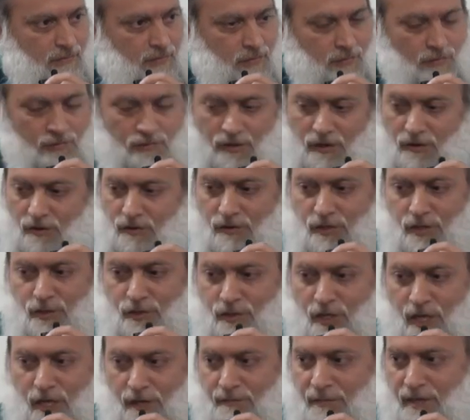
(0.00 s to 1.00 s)
So the
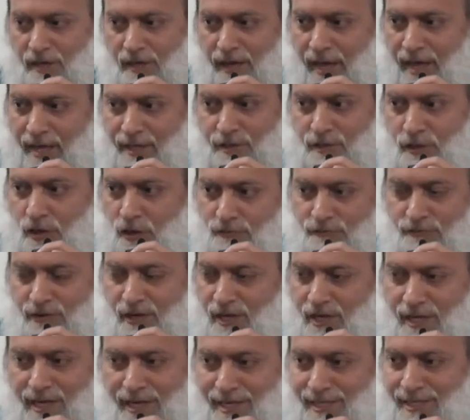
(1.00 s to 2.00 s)
statement has no
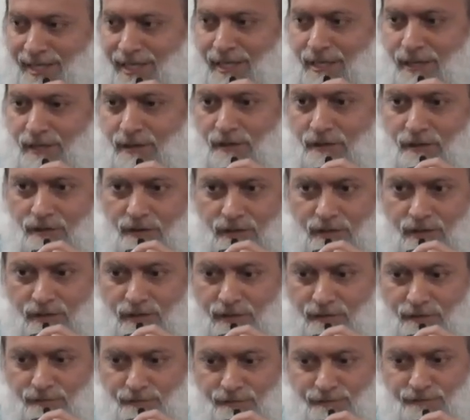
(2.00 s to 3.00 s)
validity
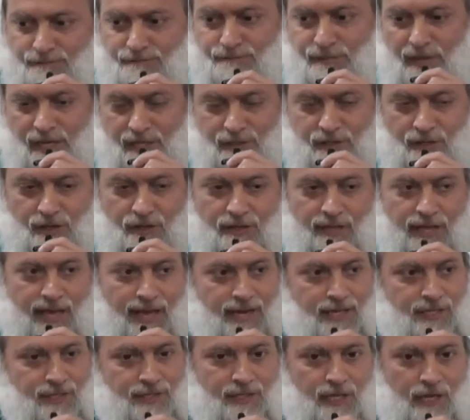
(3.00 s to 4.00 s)
based on
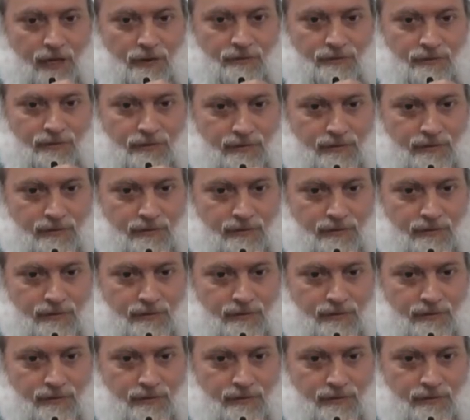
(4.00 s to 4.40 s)
that itself.